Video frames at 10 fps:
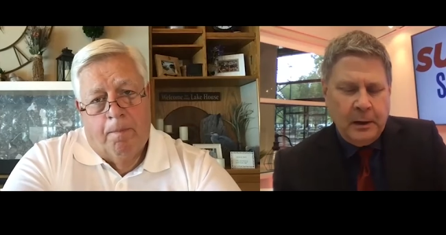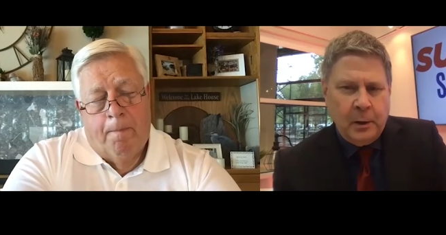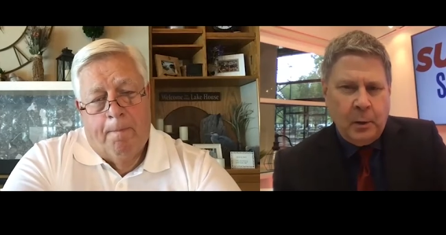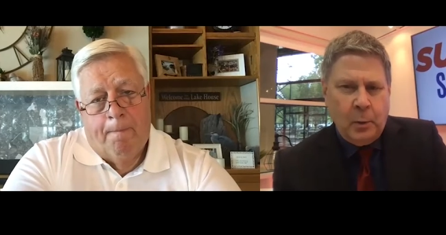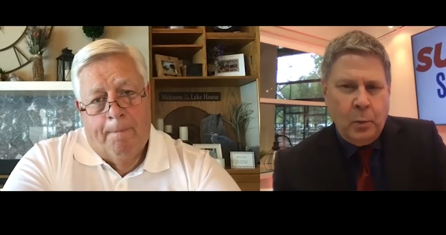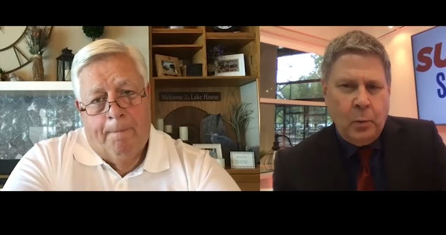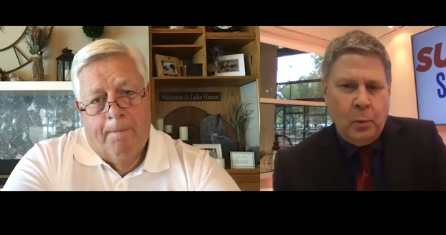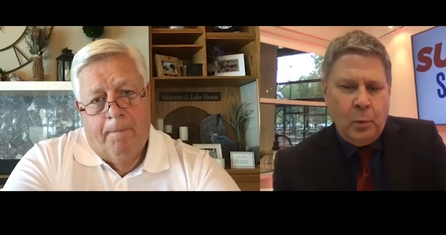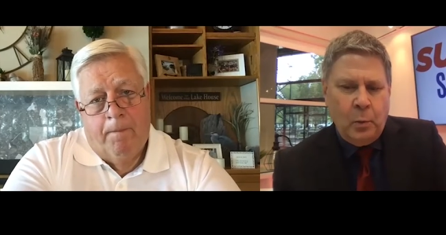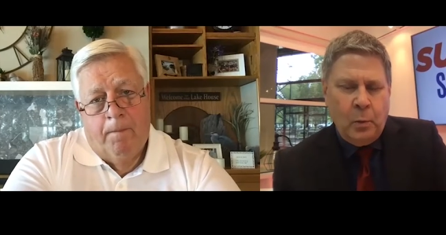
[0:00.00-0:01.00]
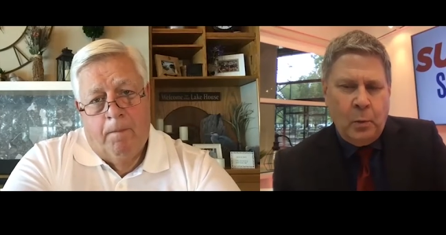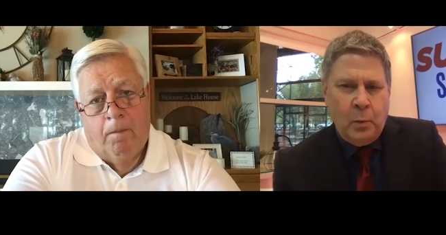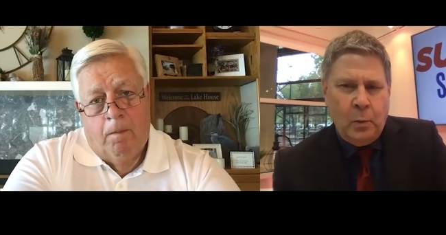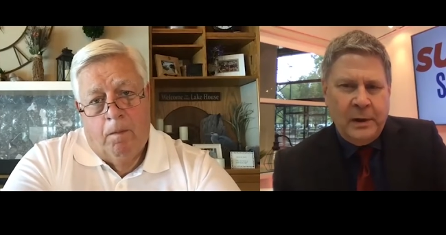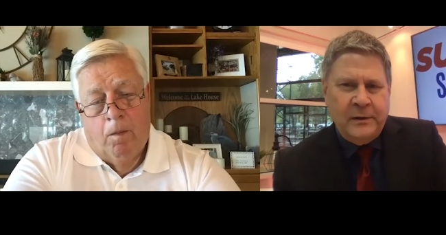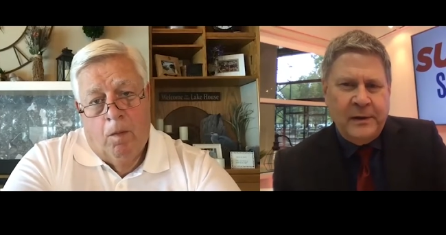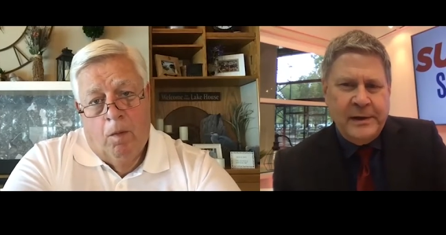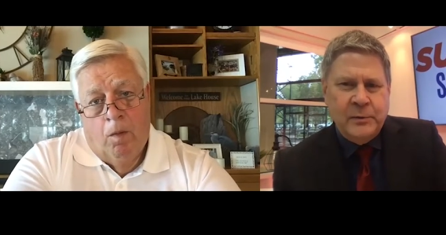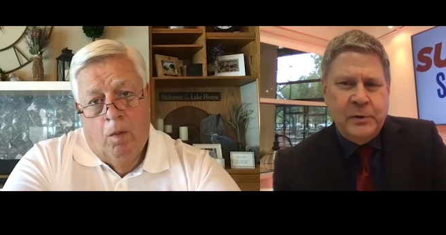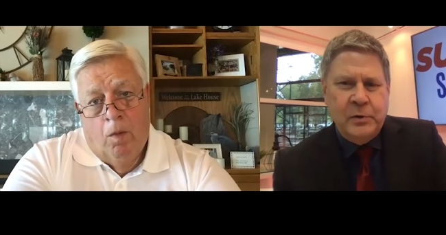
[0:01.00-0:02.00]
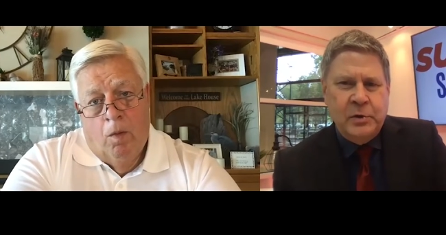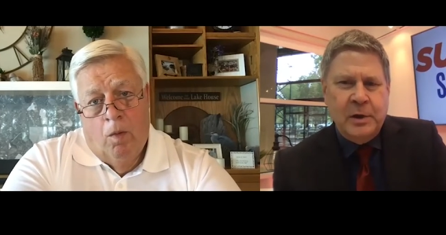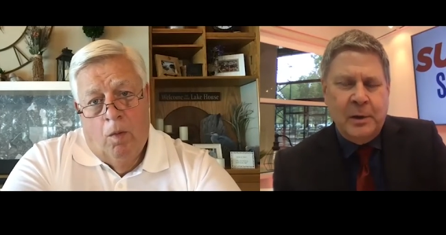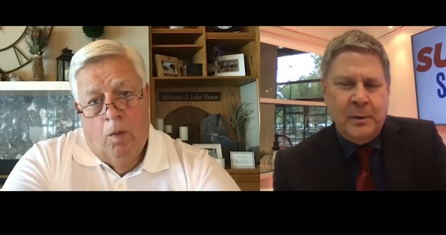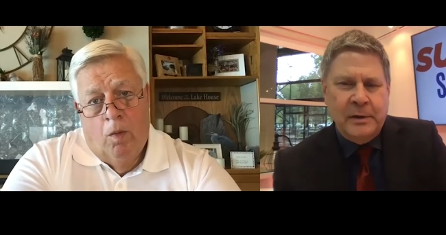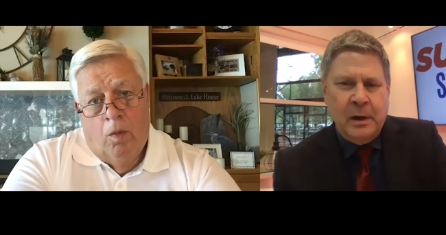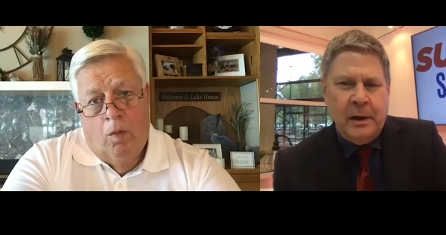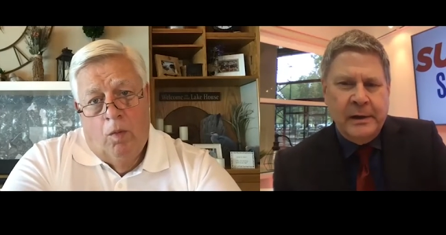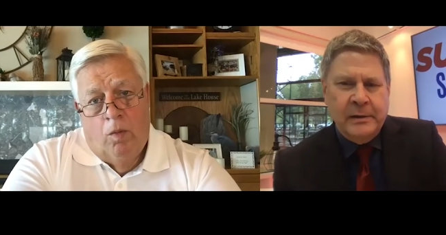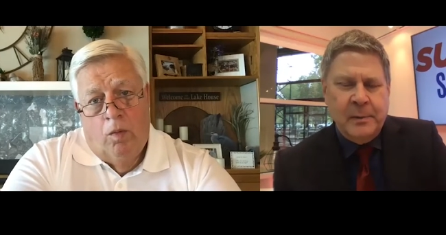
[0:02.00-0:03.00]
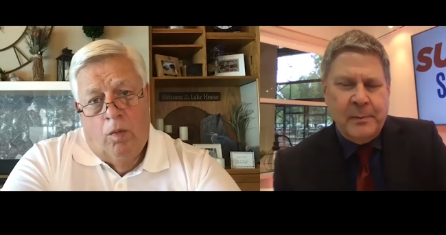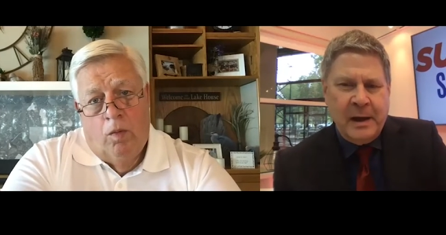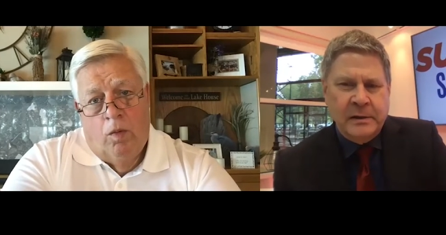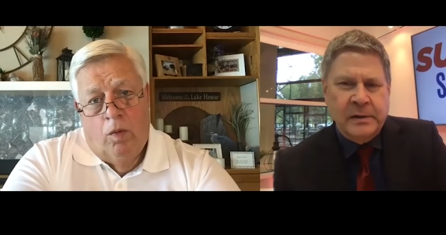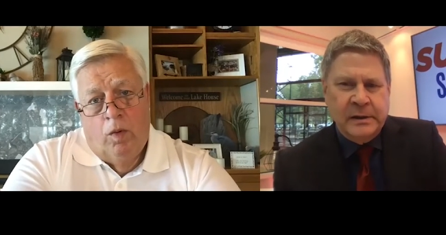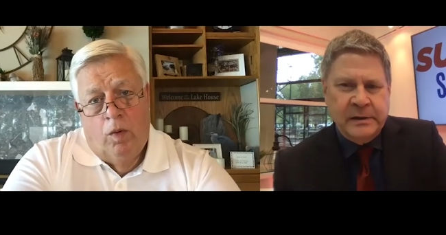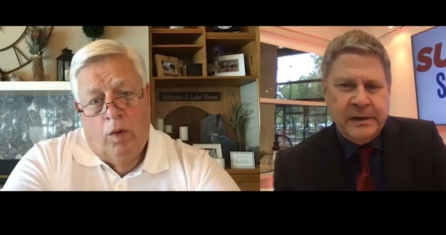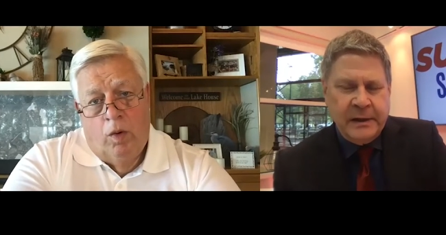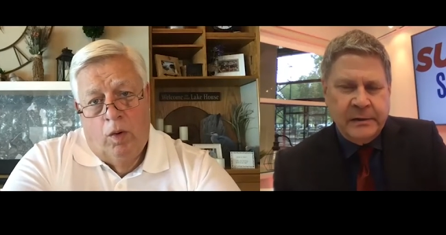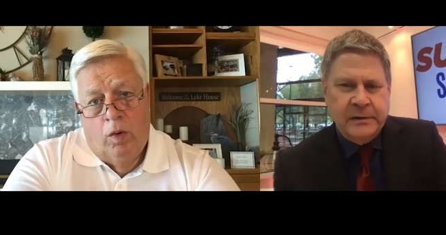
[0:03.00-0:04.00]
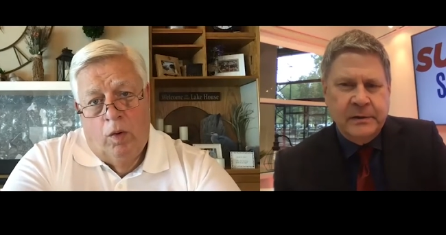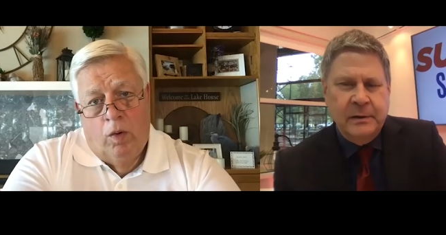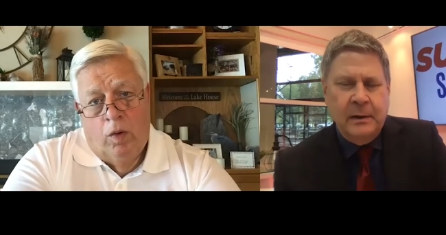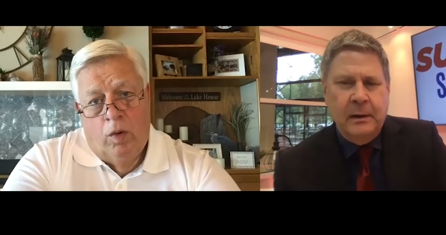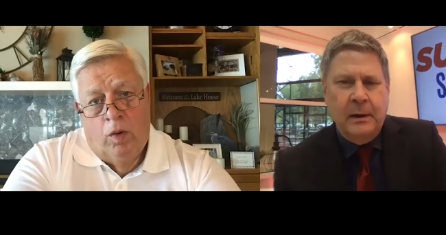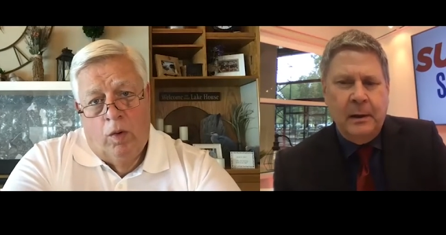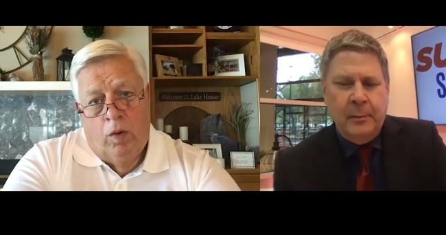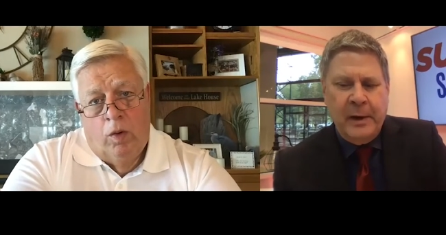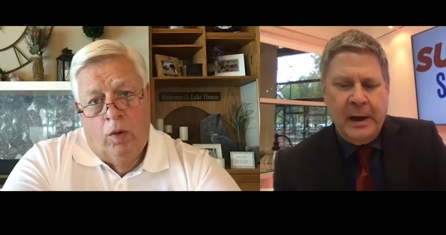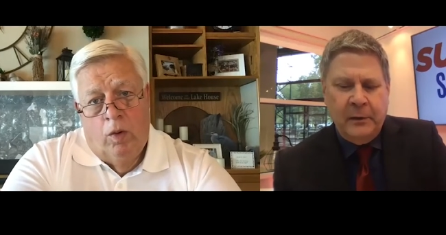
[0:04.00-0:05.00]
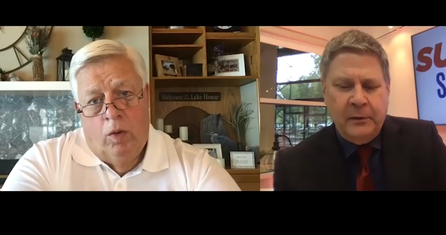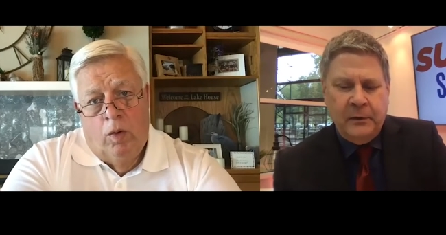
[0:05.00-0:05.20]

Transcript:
Speaker 1: you know, what things would you share with the audience about success, about